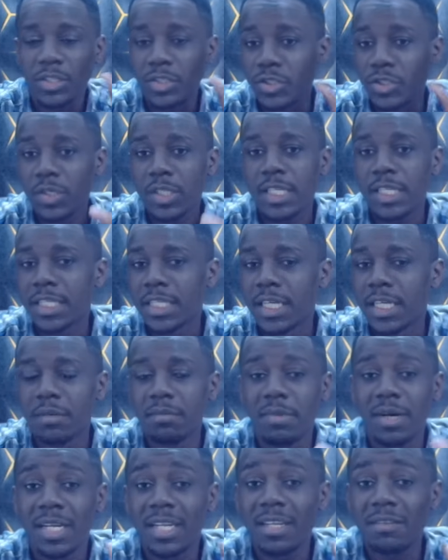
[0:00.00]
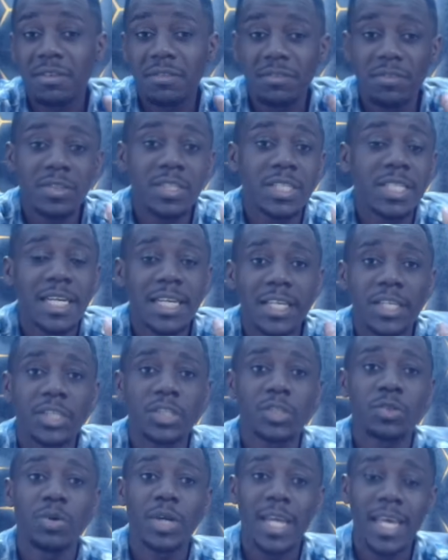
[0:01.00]
Jurrien Timber never featured
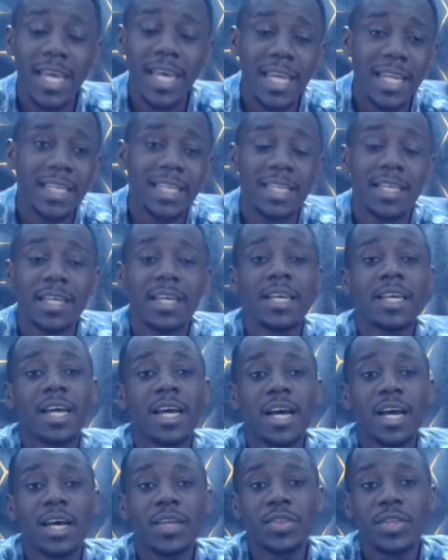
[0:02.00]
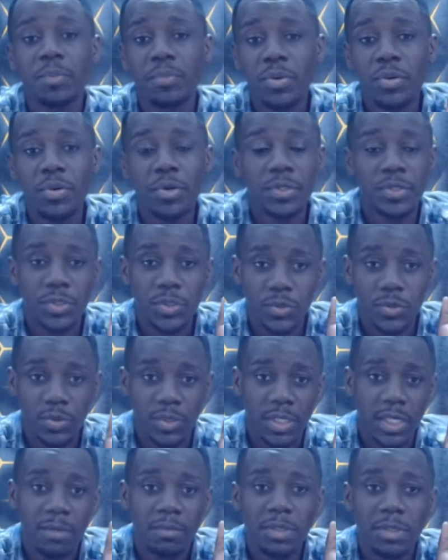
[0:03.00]
into any other
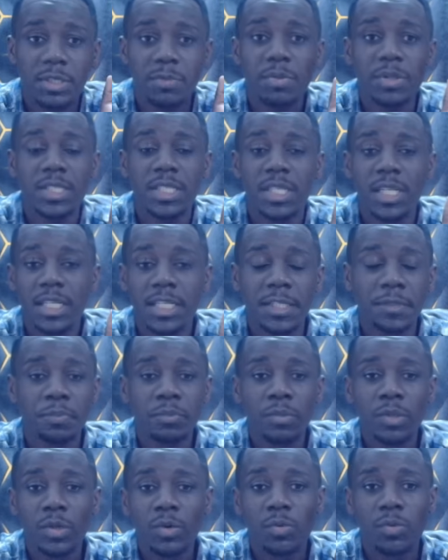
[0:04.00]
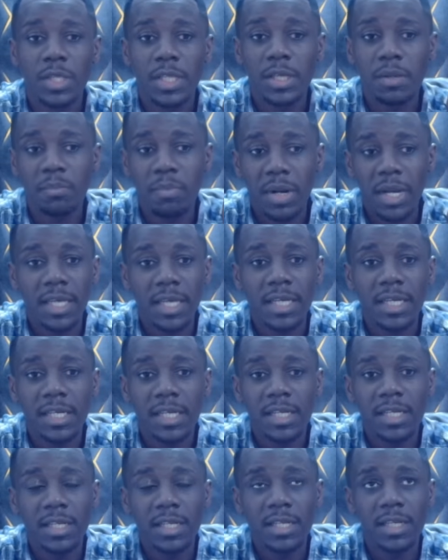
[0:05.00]
preseason game, especially when they are
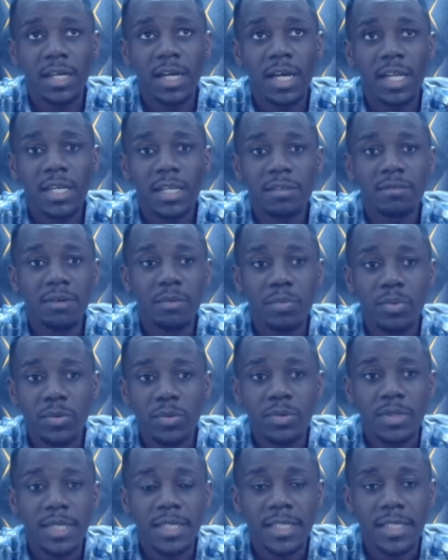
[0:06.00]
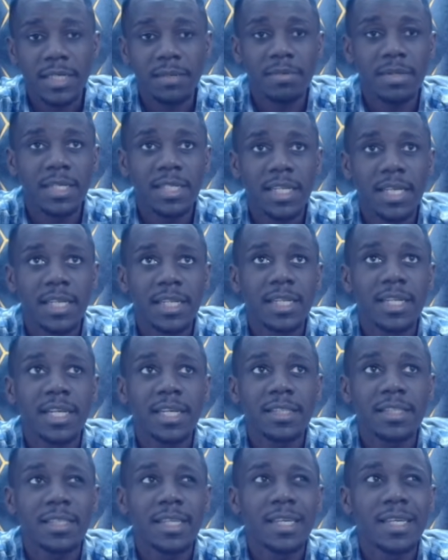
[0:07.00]
playing Liverpool. That game that ended, I
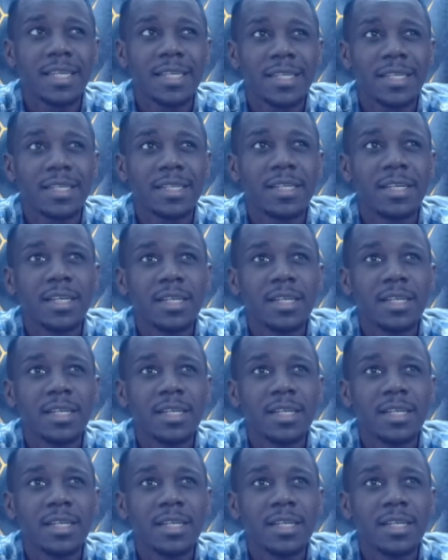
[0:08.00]
think,